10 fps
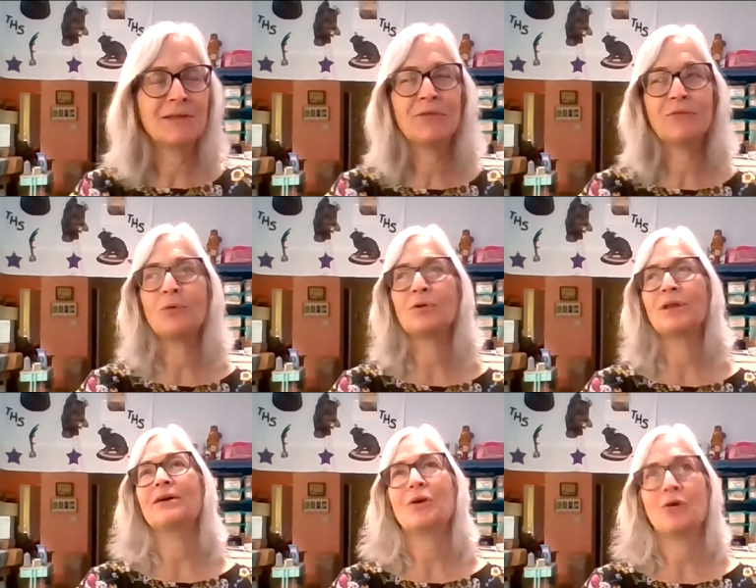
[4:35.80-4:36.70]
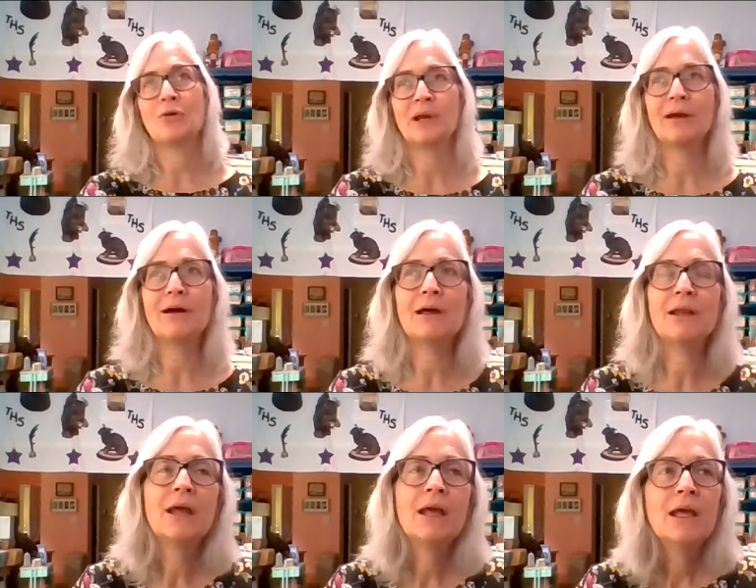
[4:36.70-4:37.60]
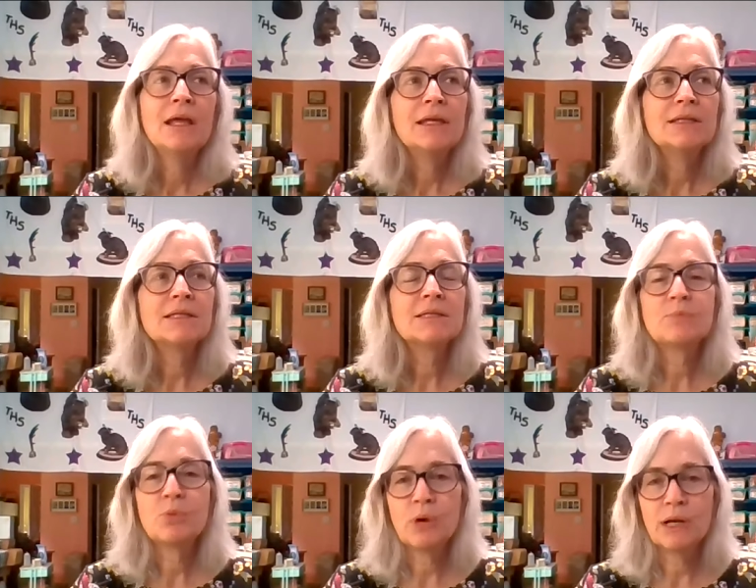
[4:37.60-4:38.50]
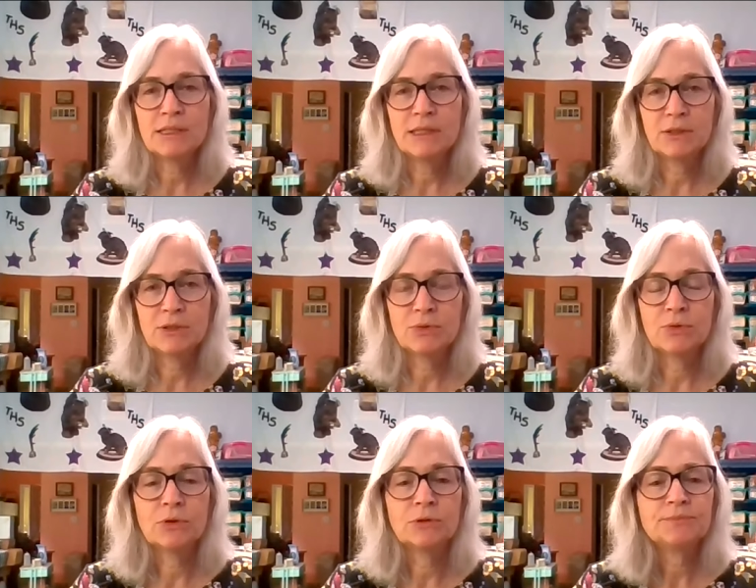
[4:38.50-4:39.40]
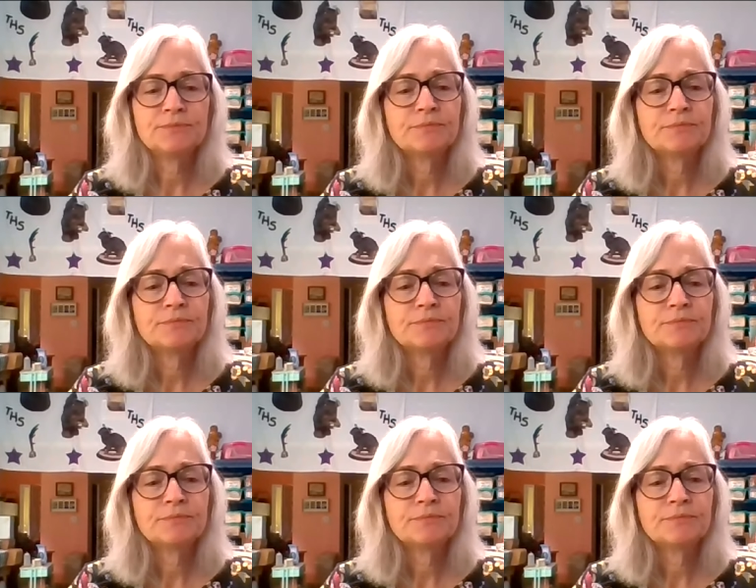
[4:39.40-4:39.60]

they've rolled out, oh my God, is this pricing tool,